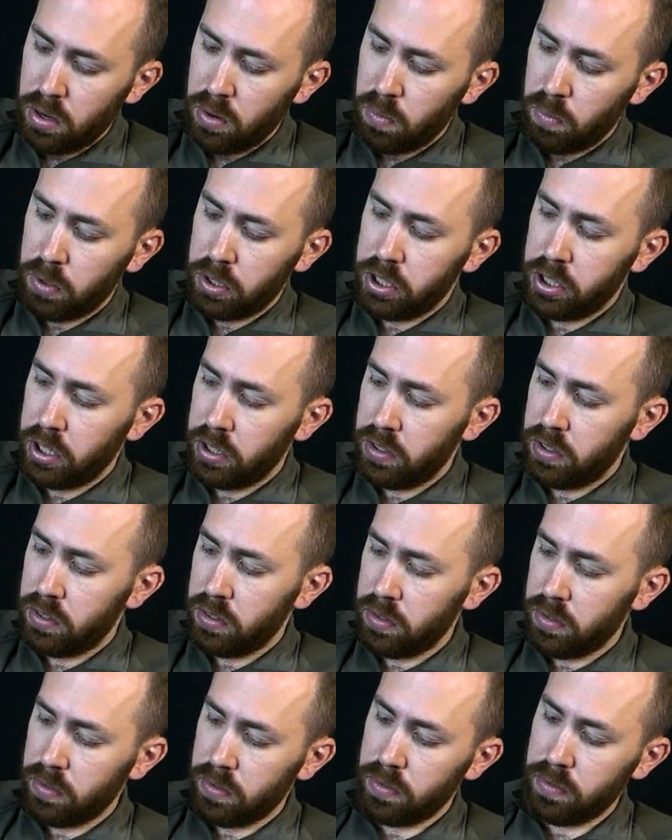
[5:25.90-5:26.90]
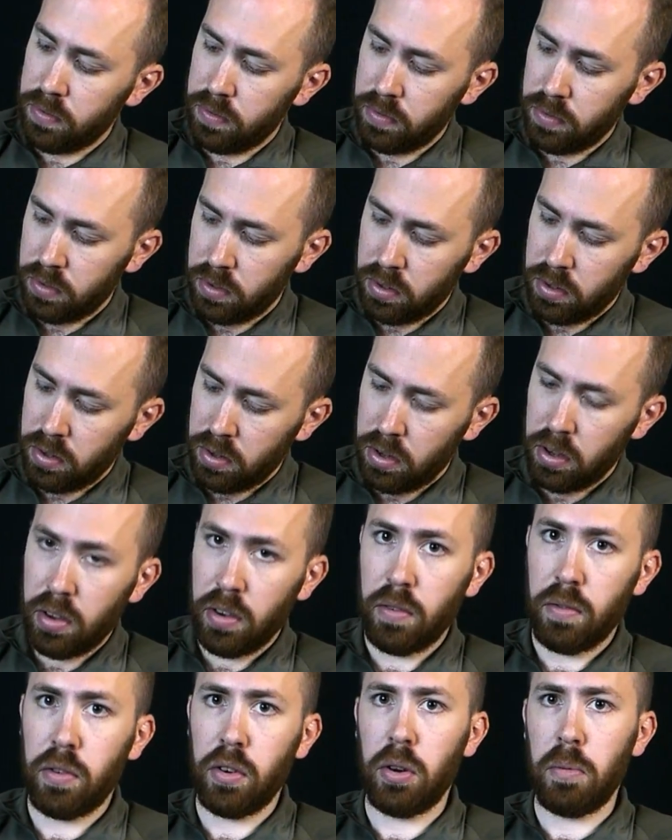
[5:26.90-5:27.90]
which is
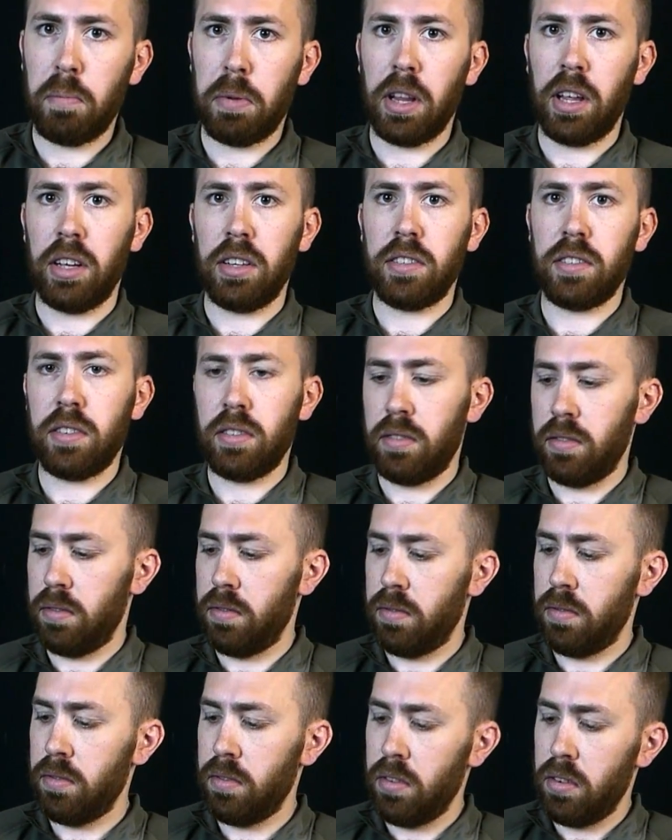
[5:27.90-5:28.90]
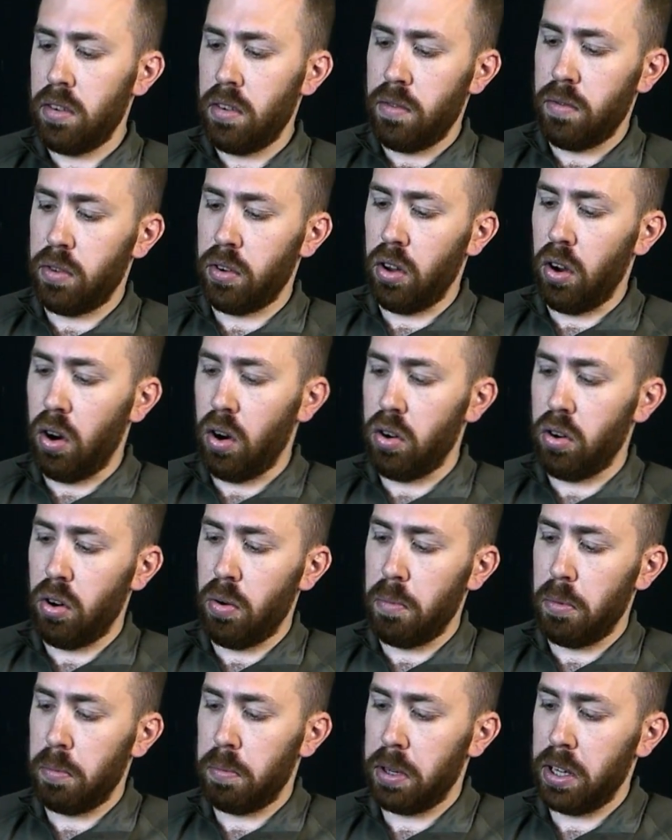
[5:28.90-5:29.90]
for the plates, for the hard
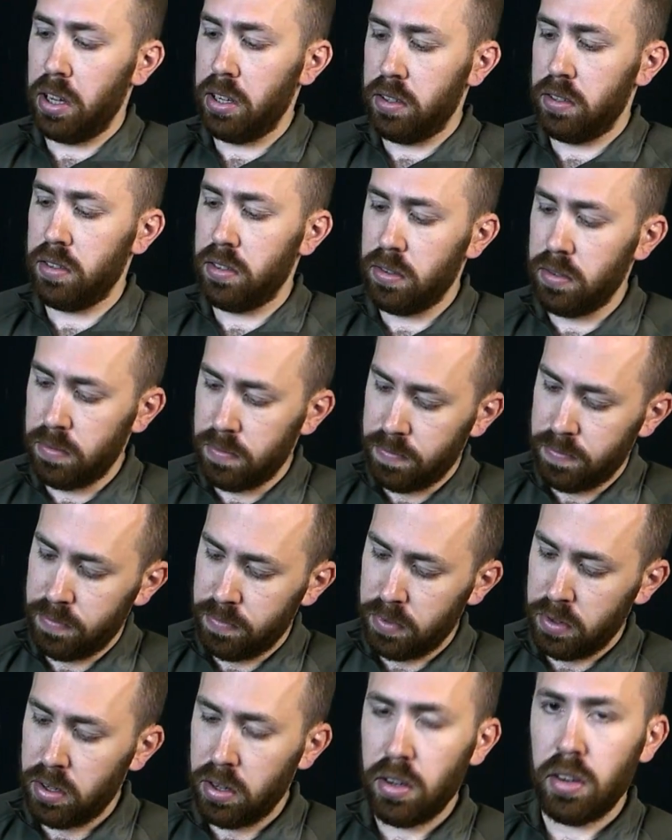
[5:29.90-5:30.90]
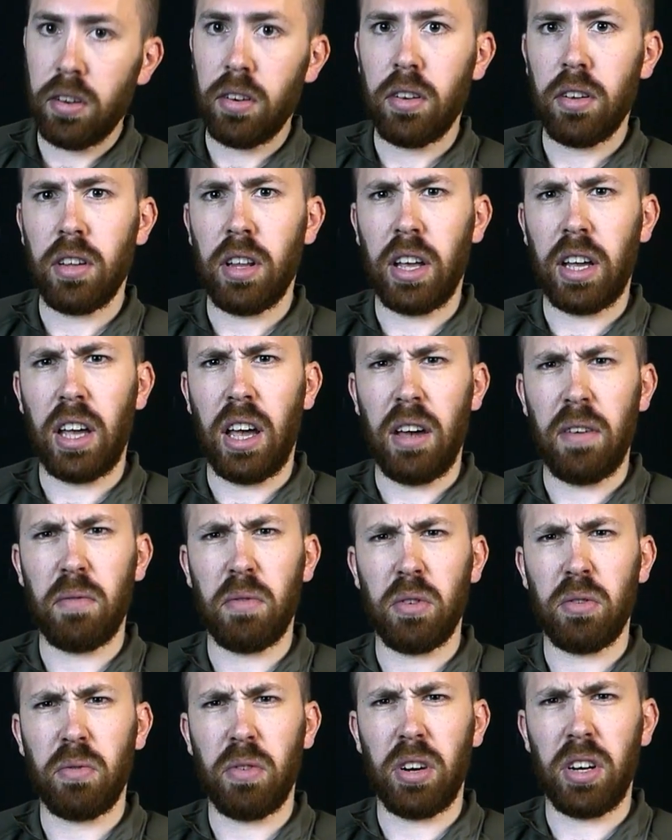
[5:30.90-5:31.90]
armor plates, like I have
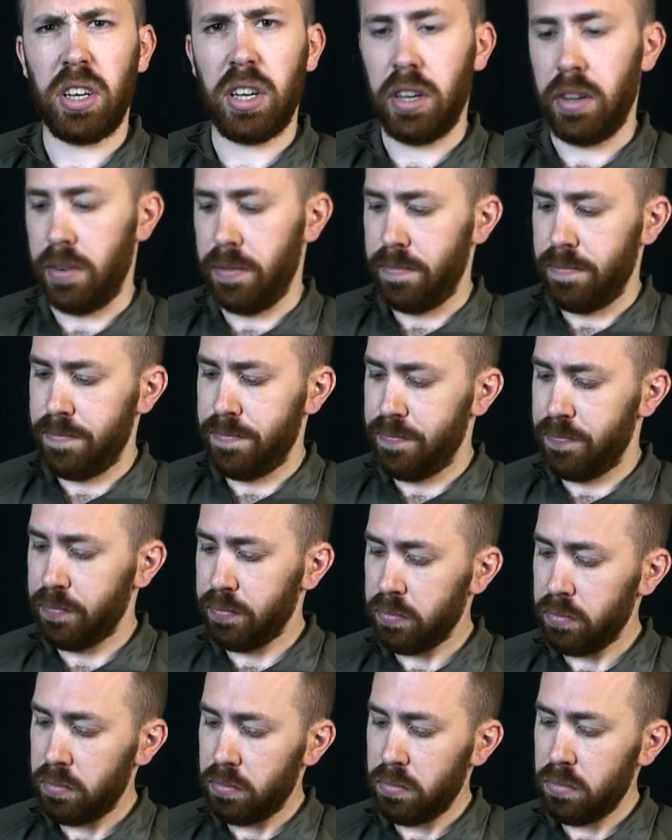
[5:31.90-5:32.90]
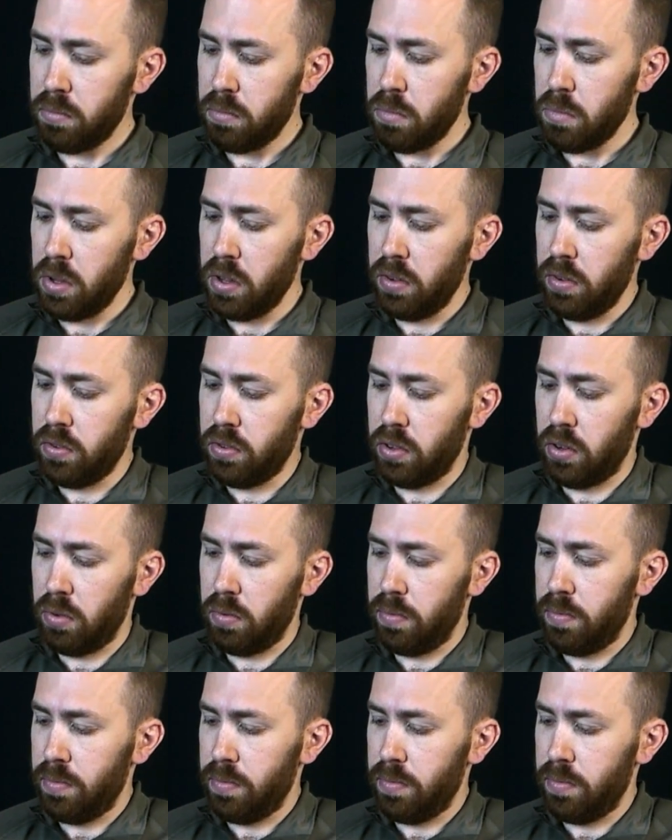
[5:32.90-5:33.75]
one running here. So